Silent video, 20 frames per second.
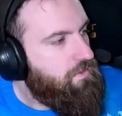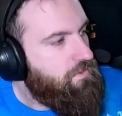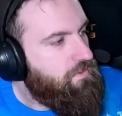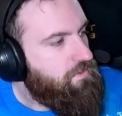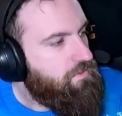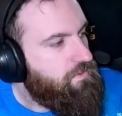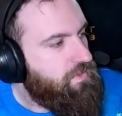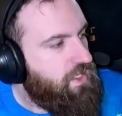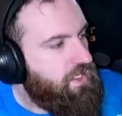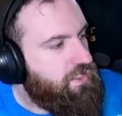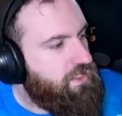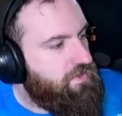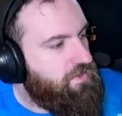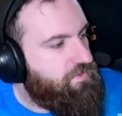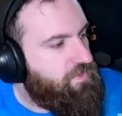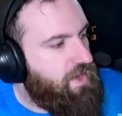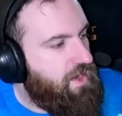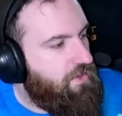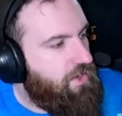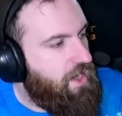Let's see if
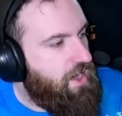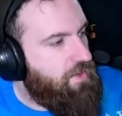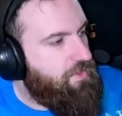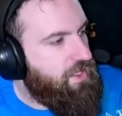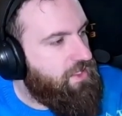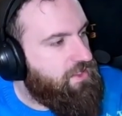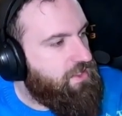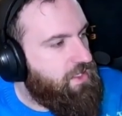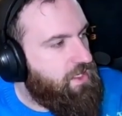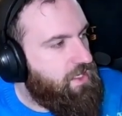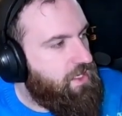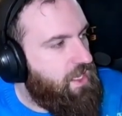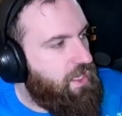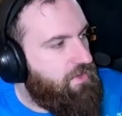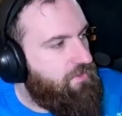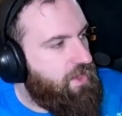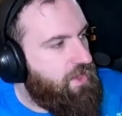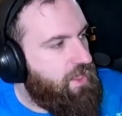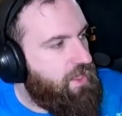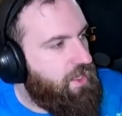Power Automate's going to have
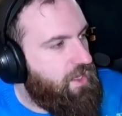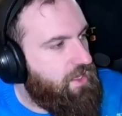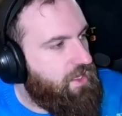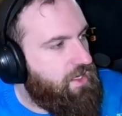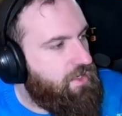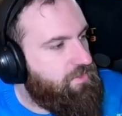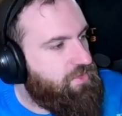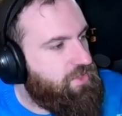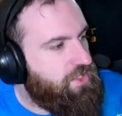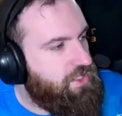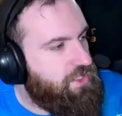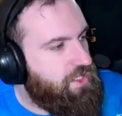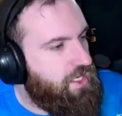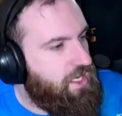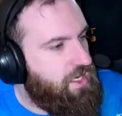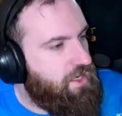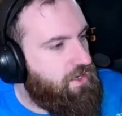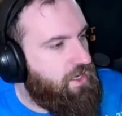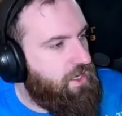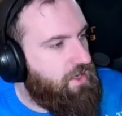a connection today or
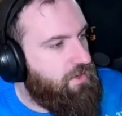not.